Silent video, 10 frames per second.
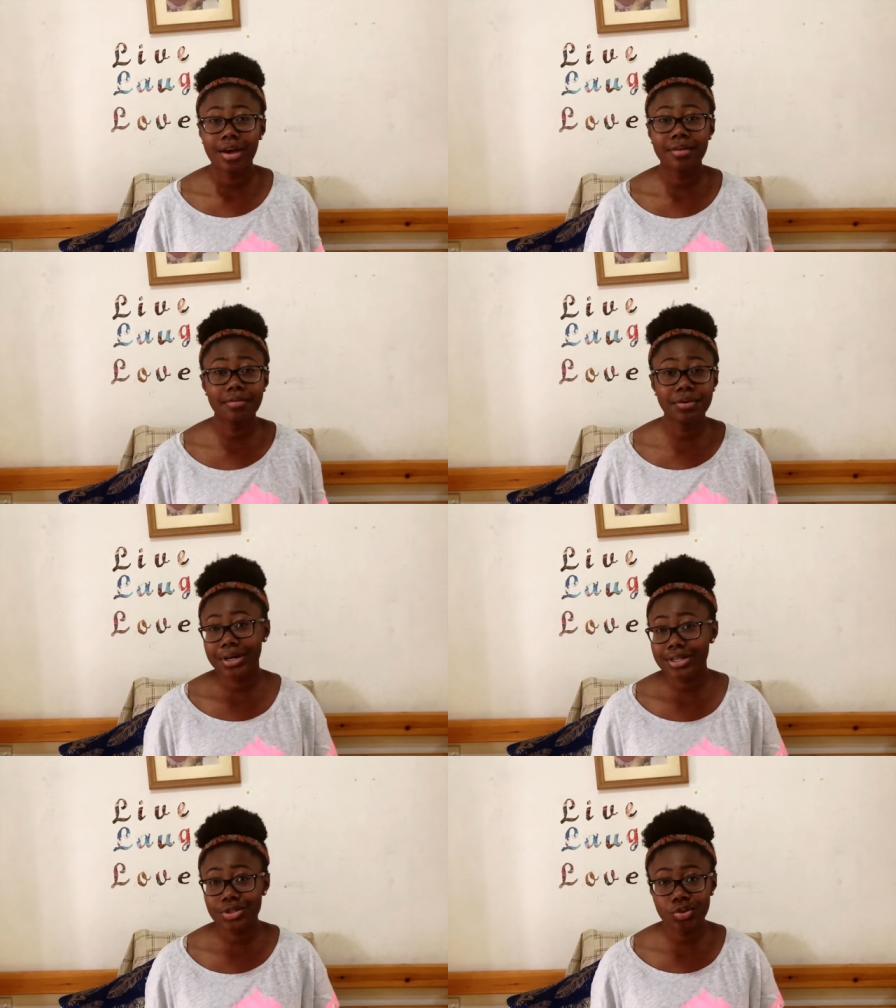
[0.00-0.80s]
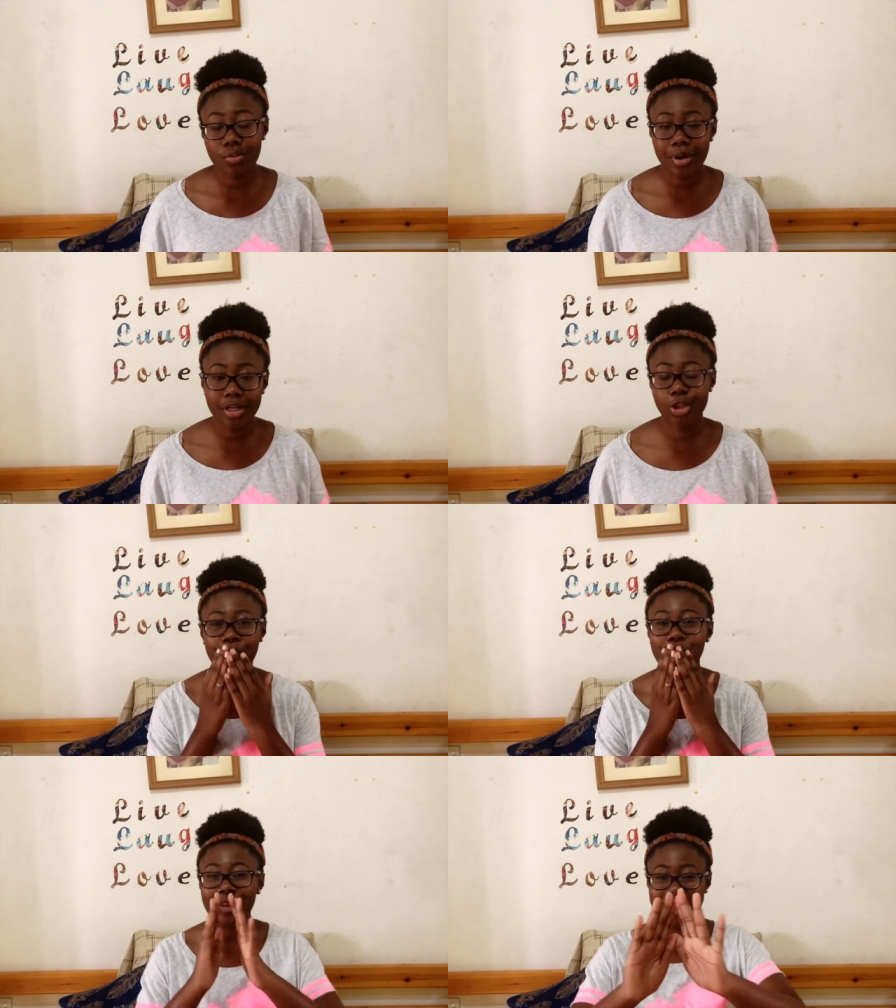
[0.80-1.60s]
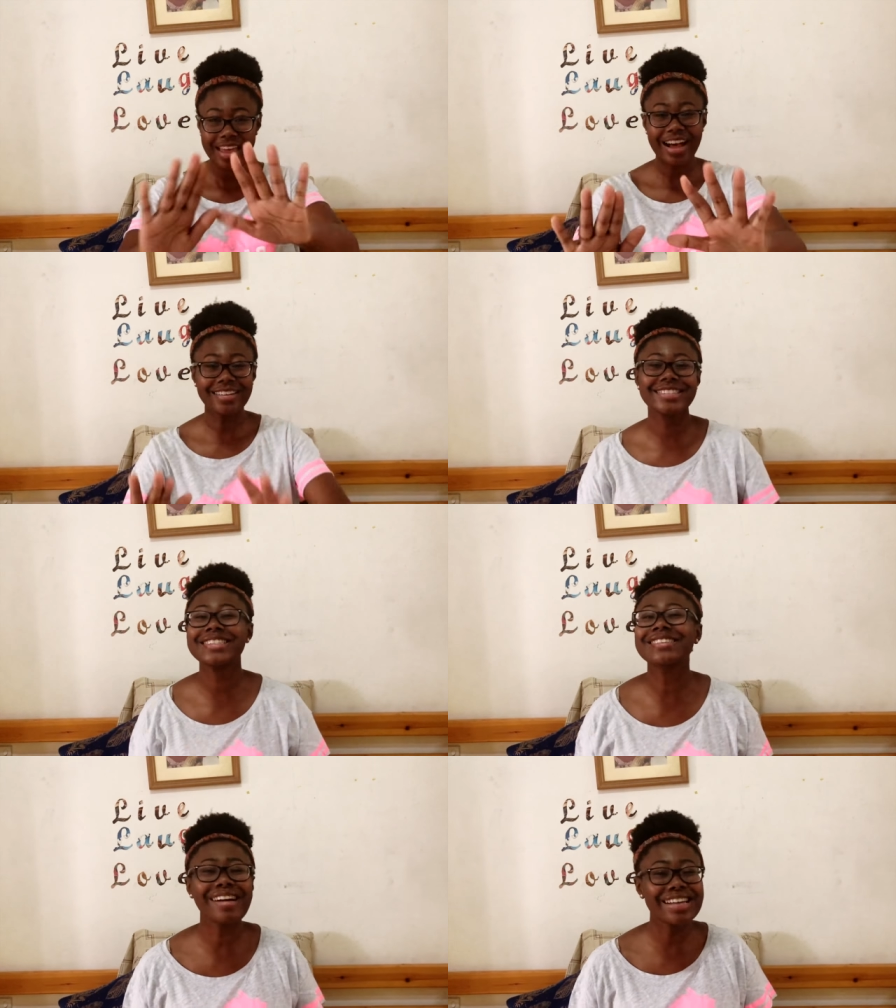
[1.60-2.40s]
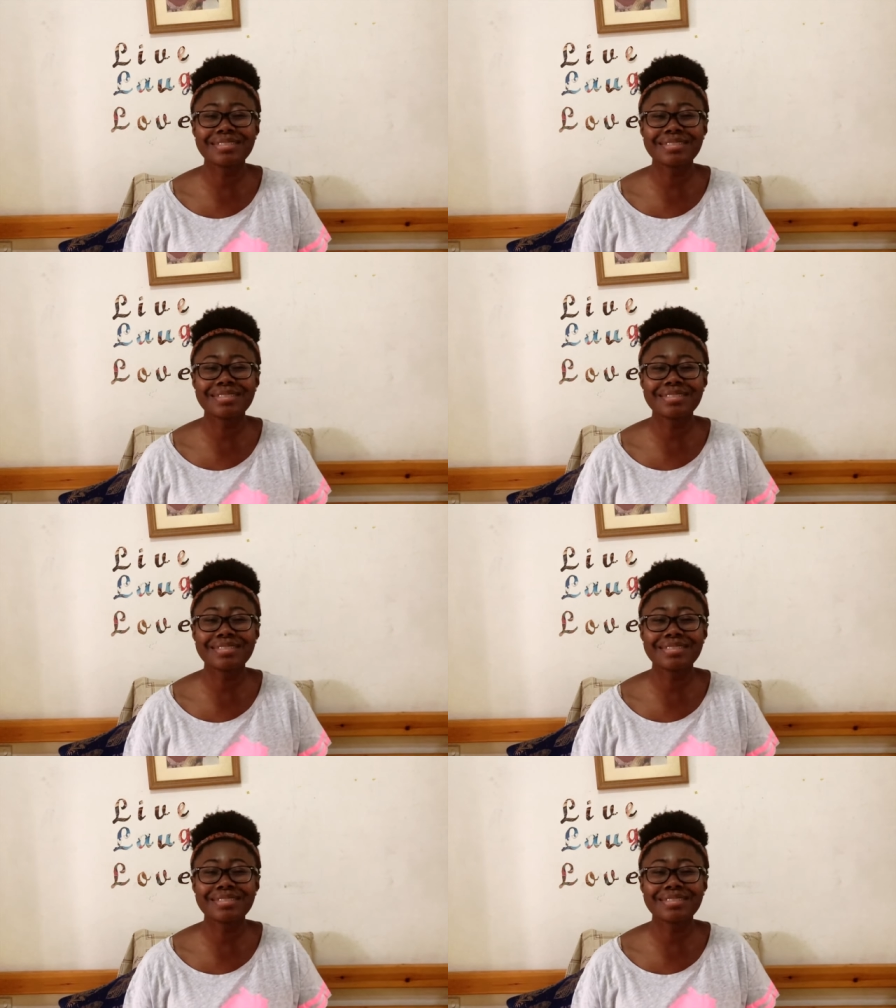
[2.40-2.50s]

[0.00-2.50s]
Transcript: I love you guys so much. I'll see you